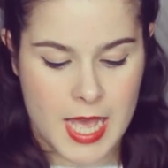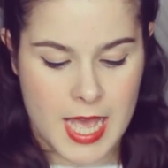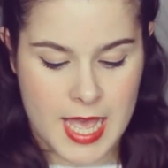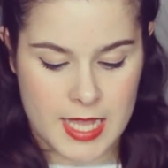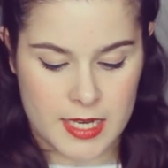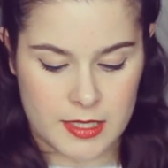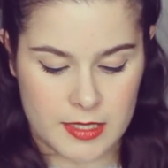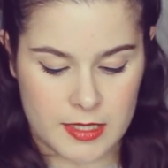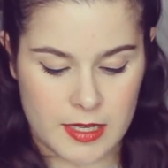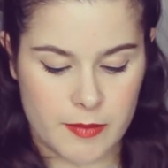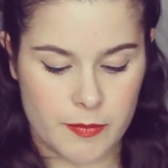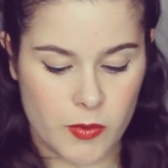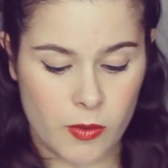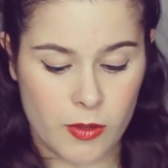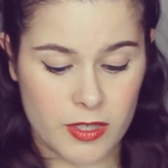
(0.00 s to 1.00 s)
and
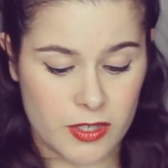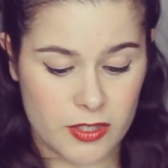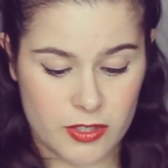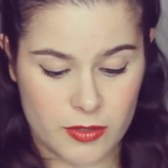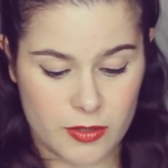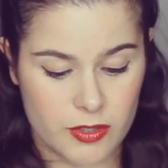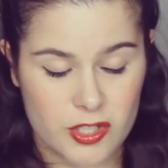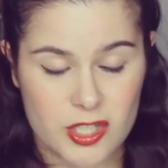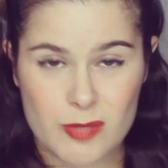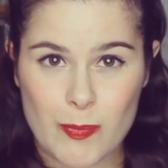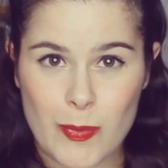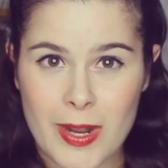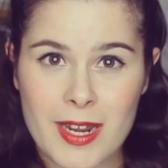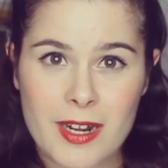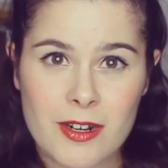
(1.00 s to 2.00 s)
all you do, you just
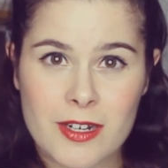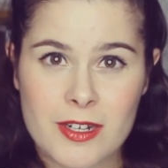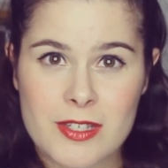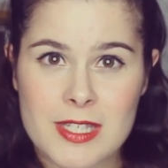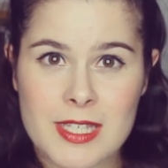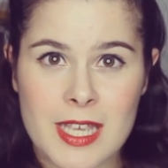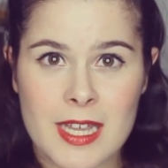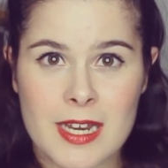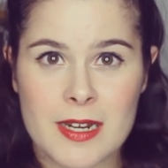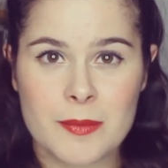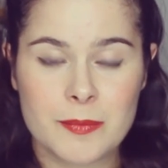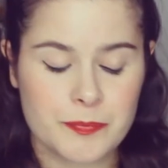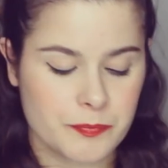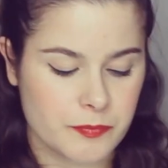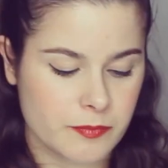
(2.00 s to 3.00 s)
spray it on your
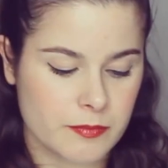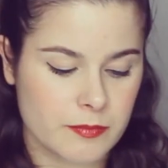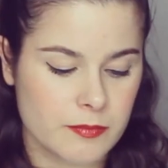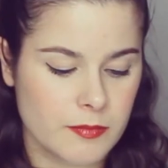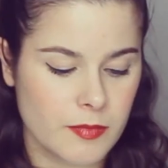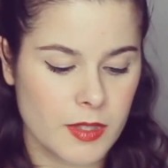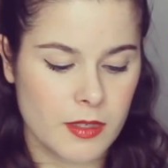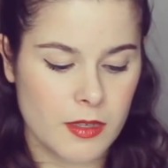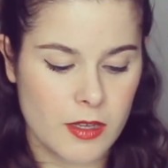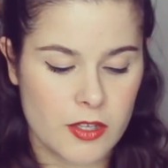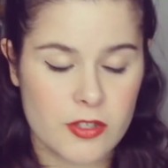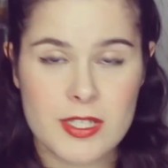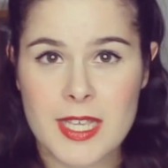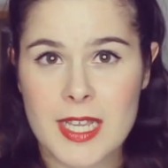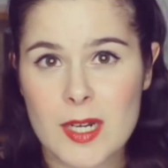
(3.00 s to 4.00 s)

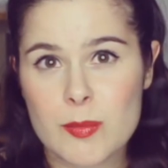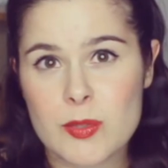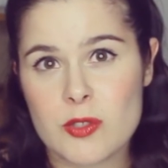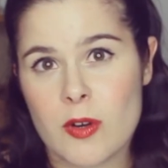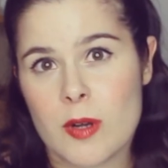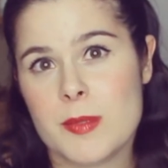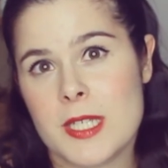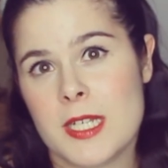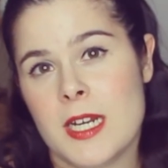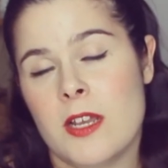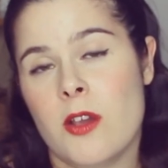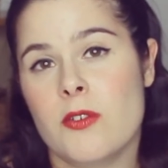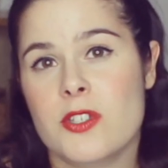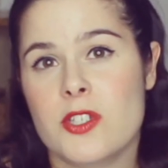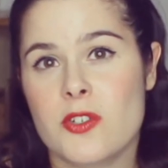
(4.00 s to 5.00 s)
skin absorbs it, it
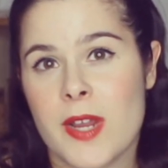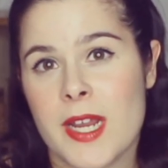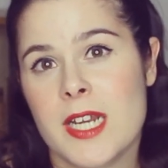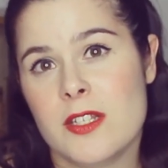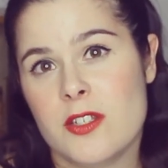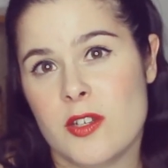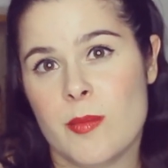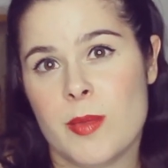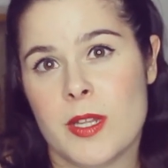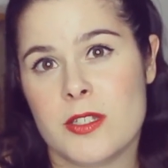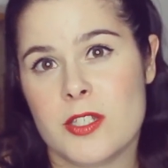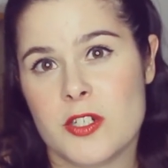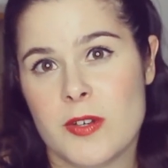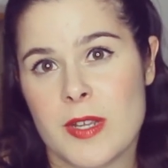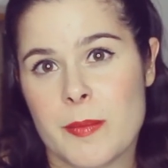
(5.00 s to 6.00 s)
goes straight into your
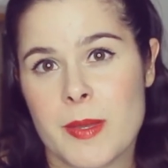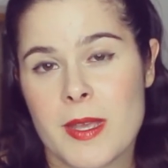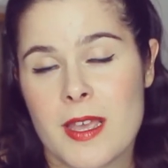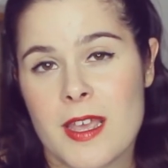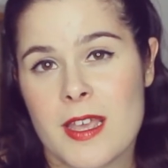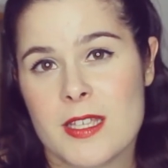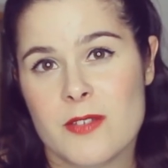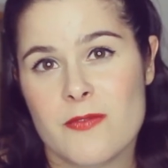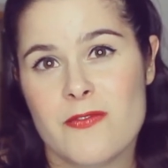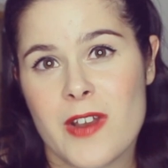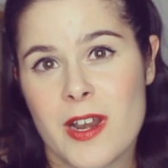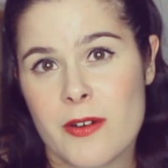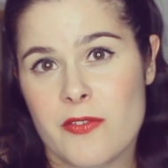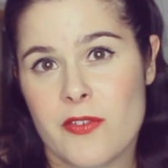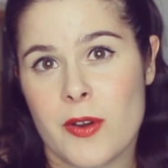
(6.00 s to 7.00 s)
bloodstream. It's a
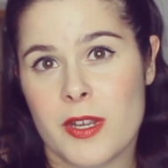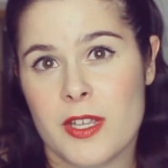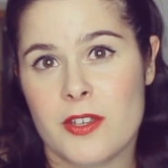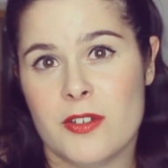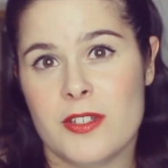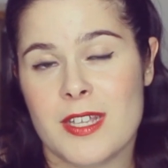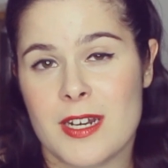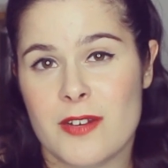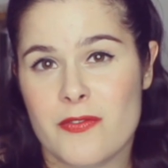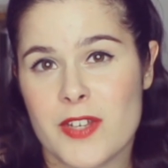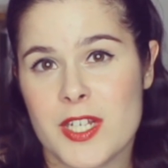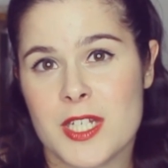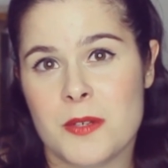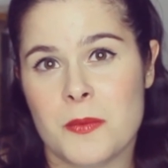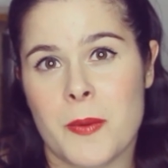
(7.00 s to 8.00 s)
very, very good and
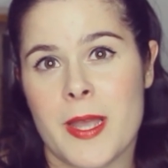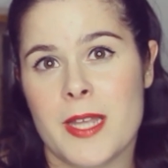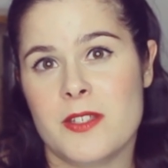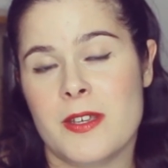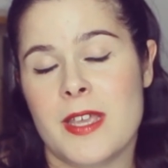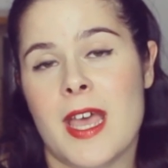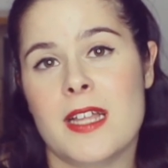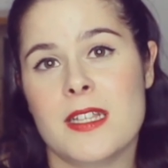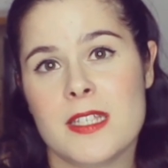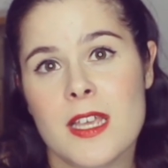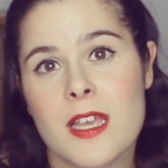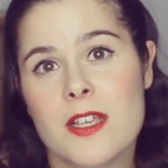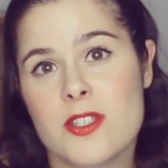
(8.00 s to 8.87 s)
efficient way to get